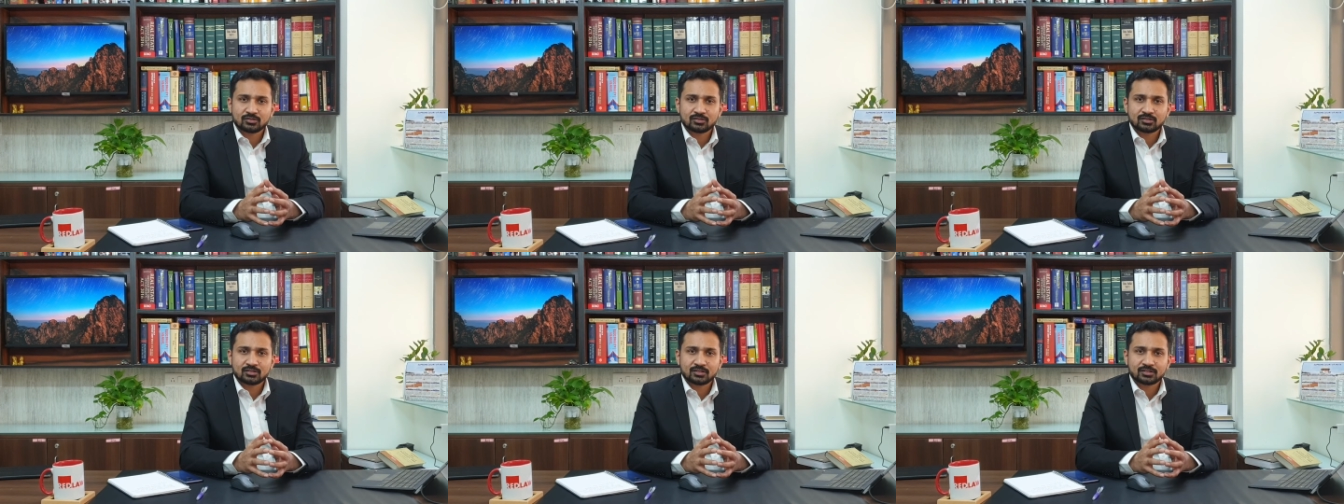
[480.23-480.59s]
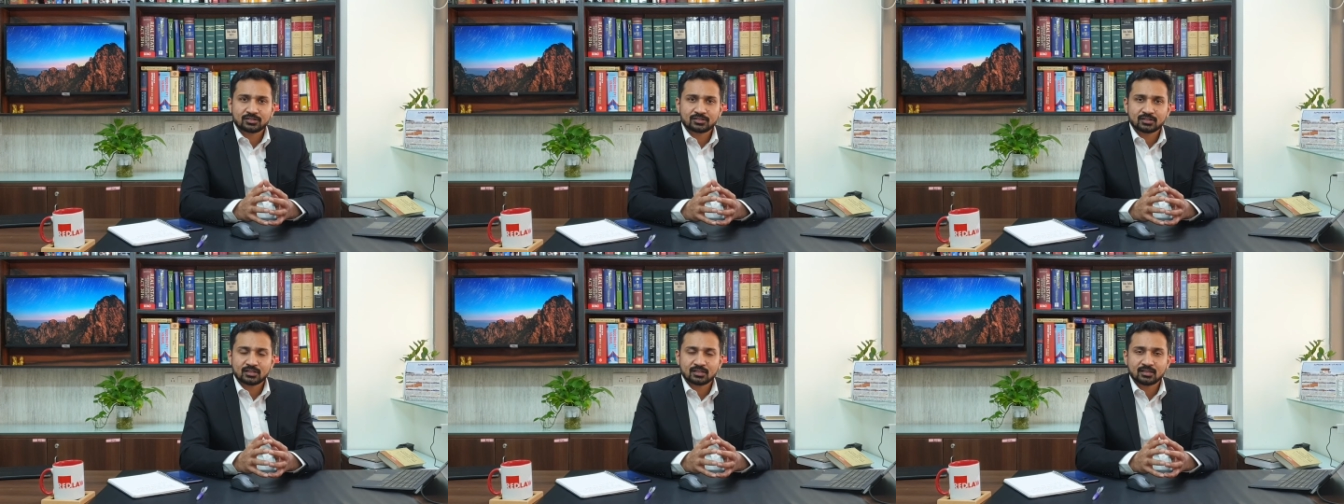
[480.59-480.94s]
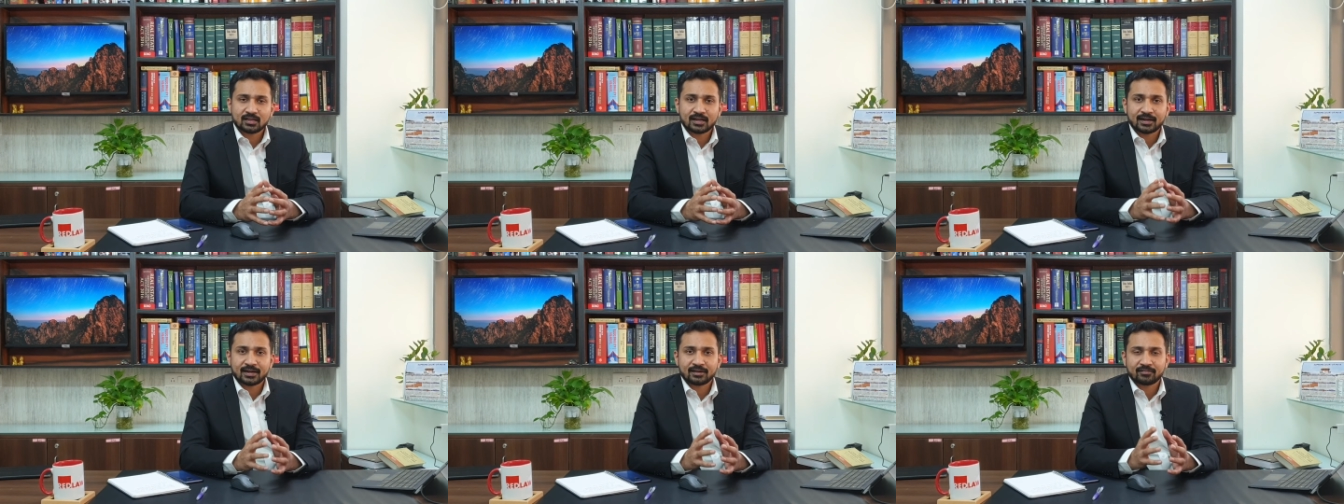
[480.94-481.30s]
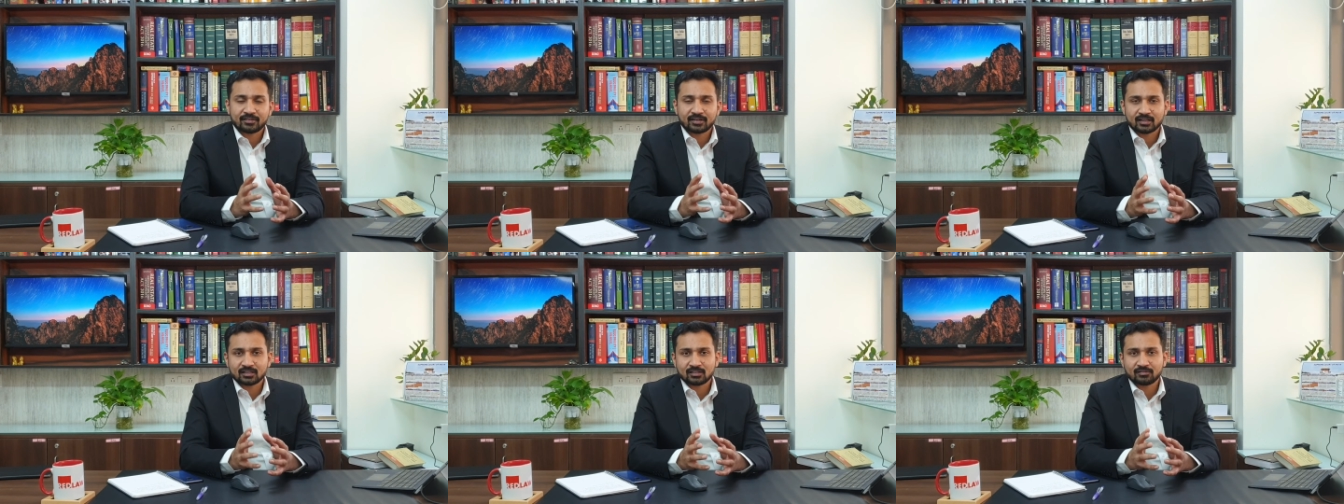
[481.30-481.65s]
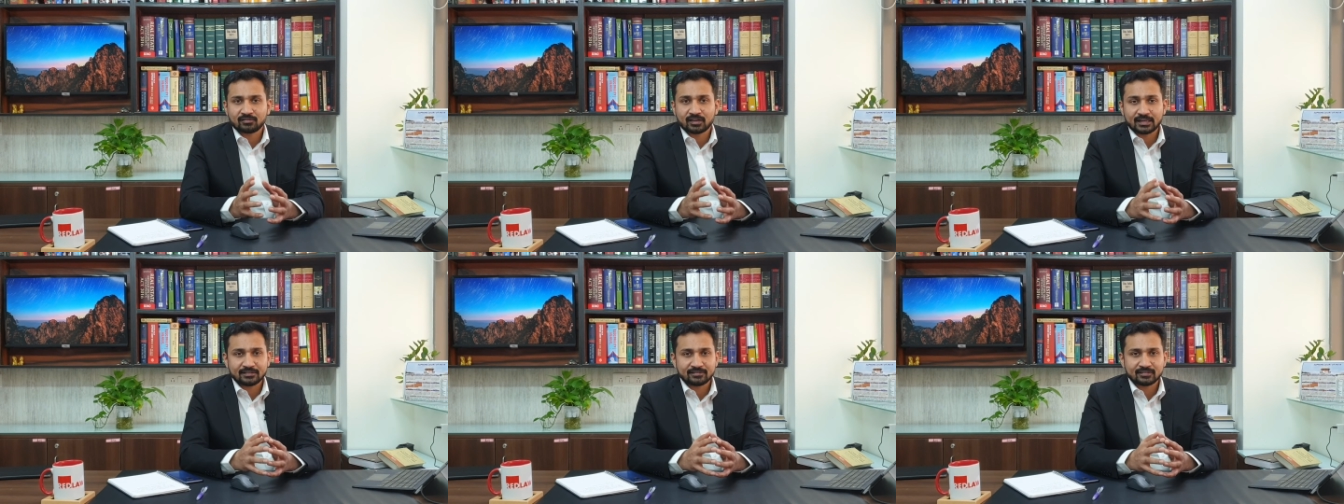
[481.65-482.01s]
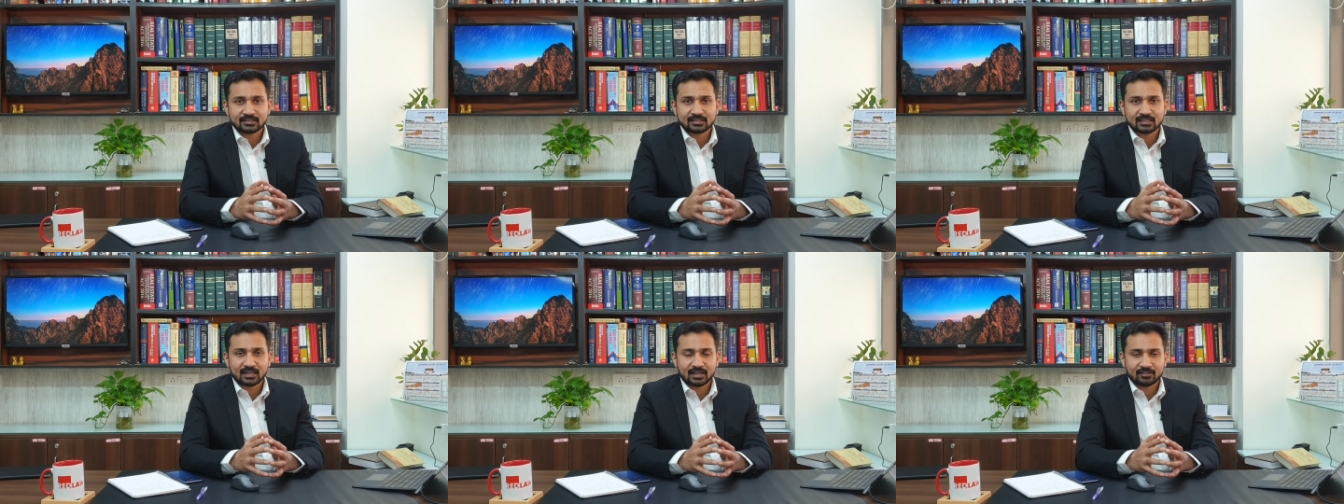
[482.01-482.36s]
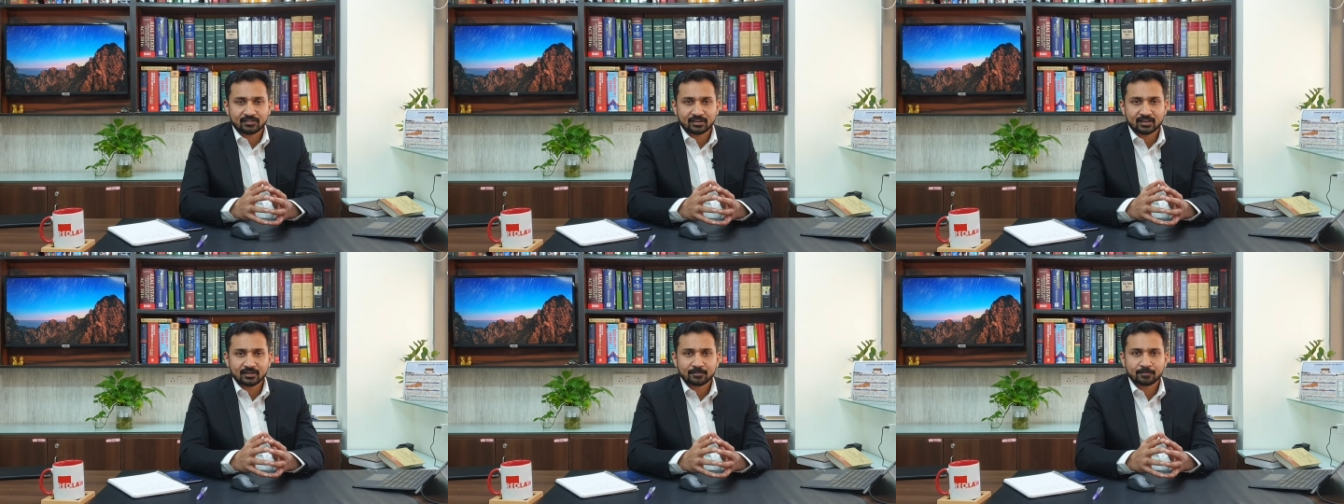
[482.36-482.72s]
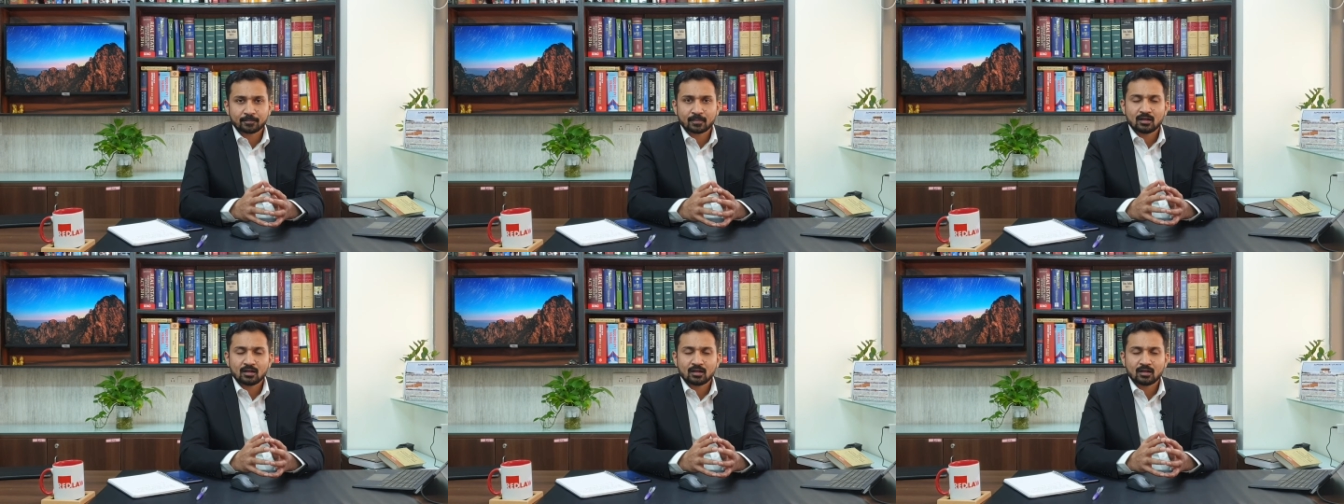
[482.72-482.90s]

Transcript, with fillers: jurisdiction and where the wife is having